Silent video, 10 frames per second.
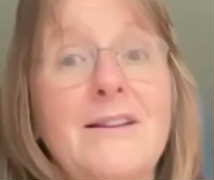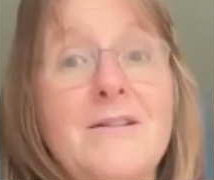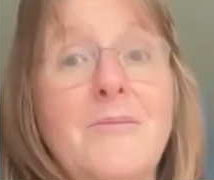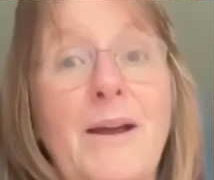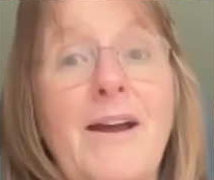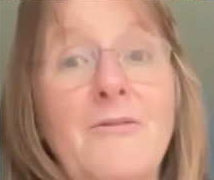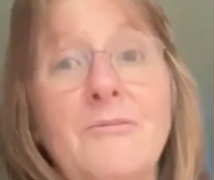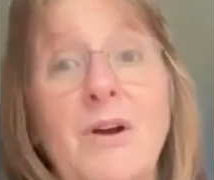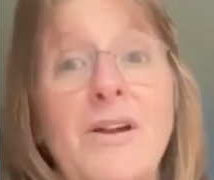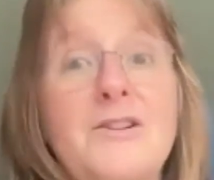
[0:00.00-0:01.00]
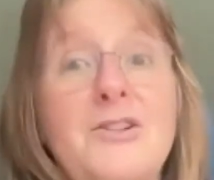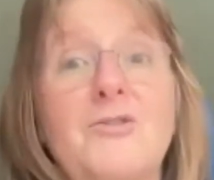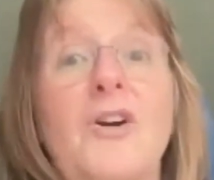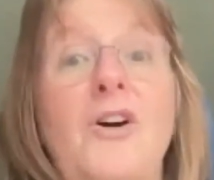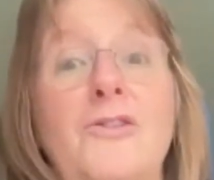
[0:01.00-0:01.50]
a pound minus your
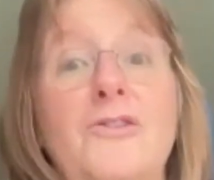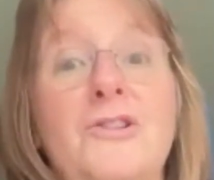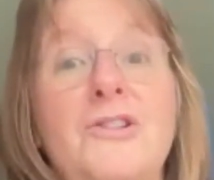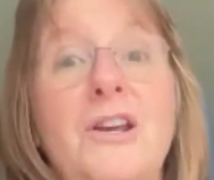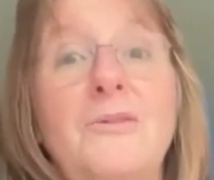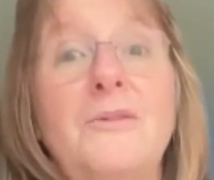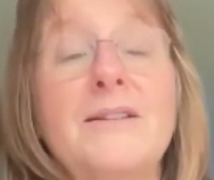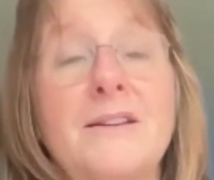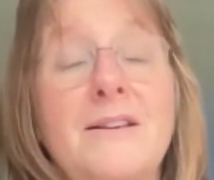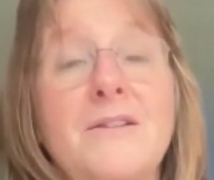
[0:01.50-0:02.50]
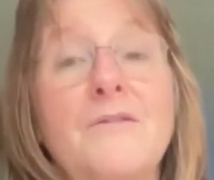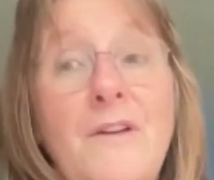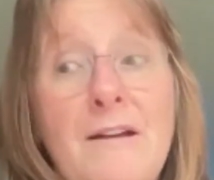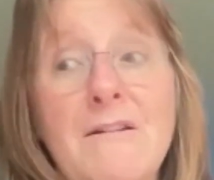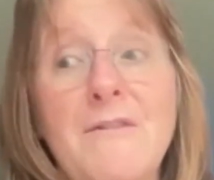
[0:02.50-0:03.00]
cost. So it's a
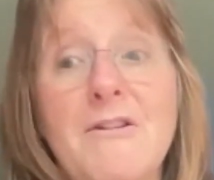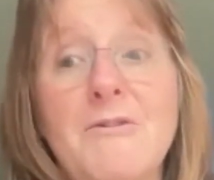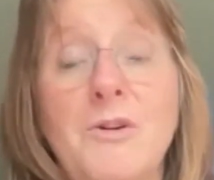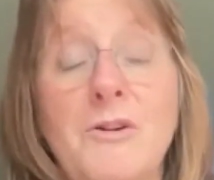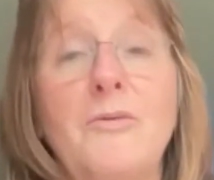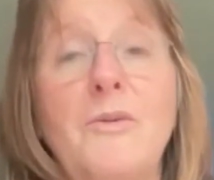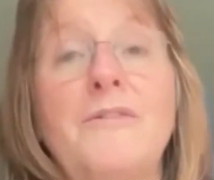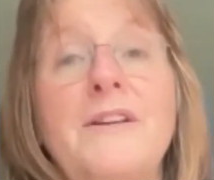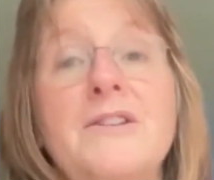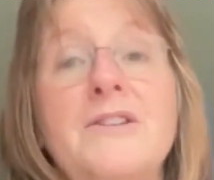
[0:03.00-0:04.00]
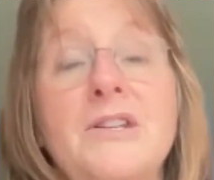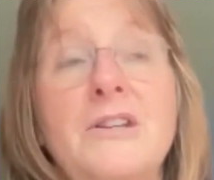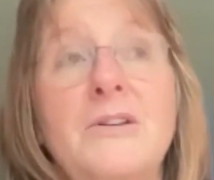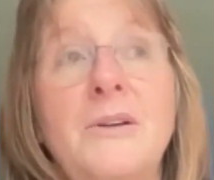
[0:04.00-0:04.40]
very, very worthwhile thing to do.